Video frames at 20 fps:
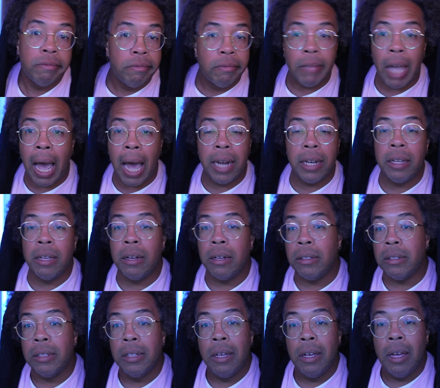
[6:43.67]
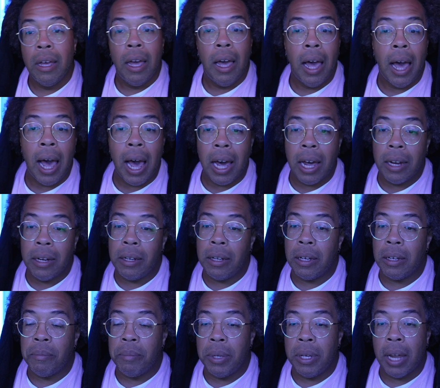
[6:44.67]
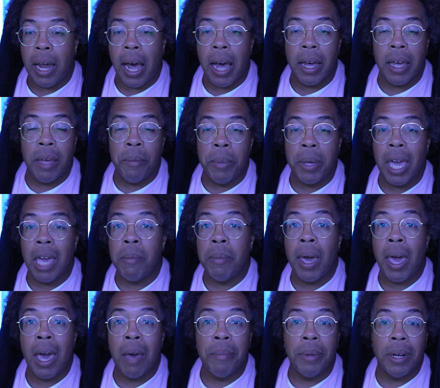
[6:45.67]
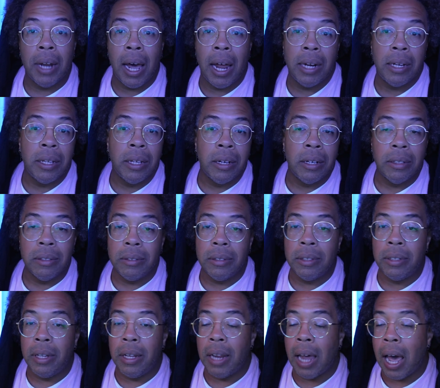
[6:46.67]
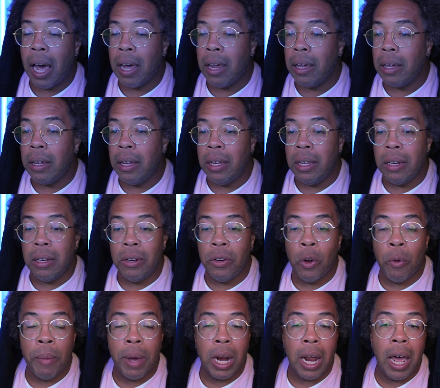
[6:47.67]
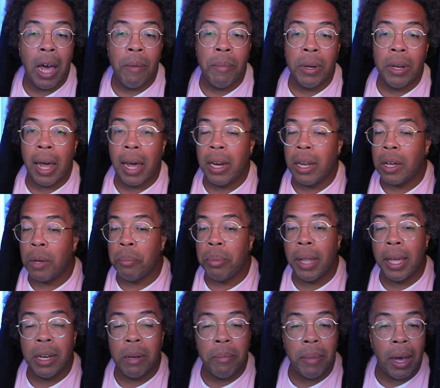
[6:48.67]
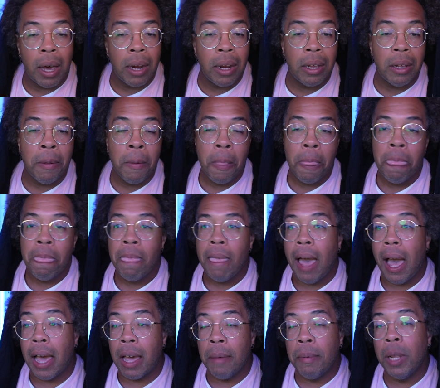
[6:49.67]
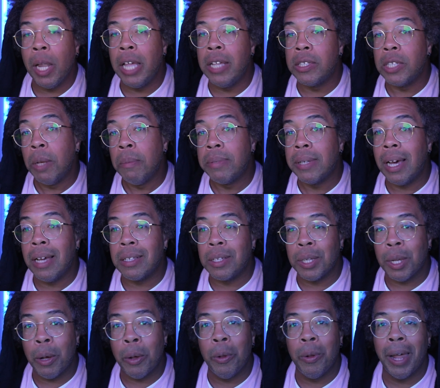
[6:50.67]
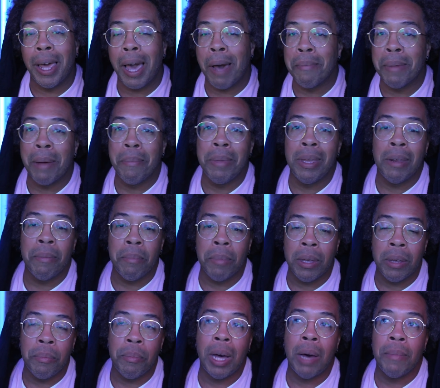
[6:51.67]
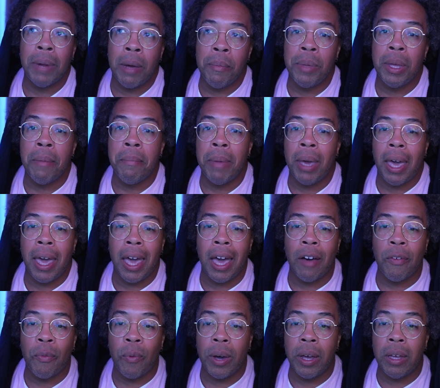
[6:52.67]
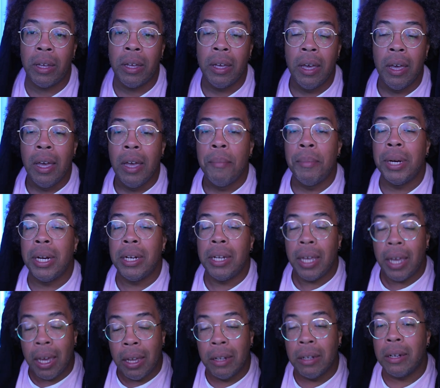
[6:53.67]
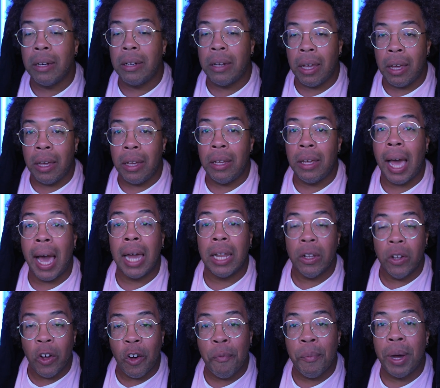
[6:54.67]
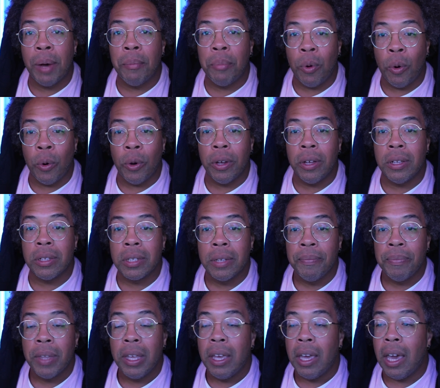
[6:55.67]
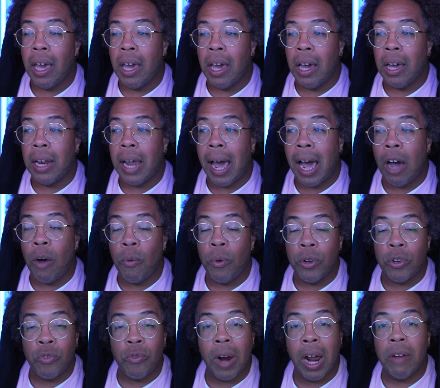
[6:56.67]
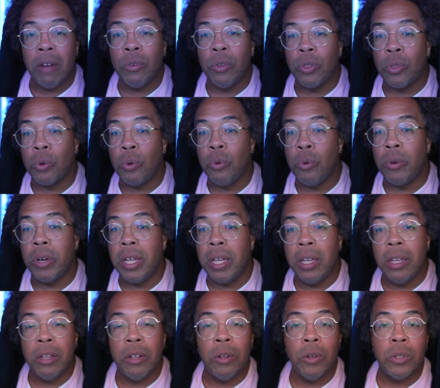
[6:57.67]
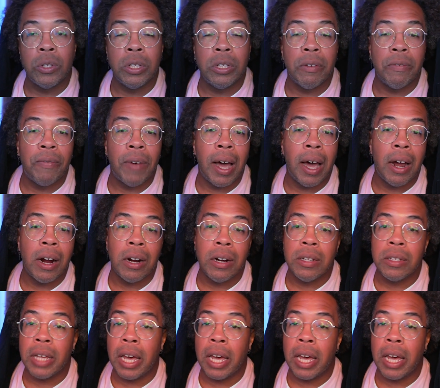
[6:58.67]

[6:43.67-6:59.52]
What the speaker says: I did it. It became a habit. I did it. No matter how many, I didn't complain about it. I complain sometimes because I'm like, I'm not being met halfway. But at the end of the day, I love my boys. And I would travel through the hills and the fires.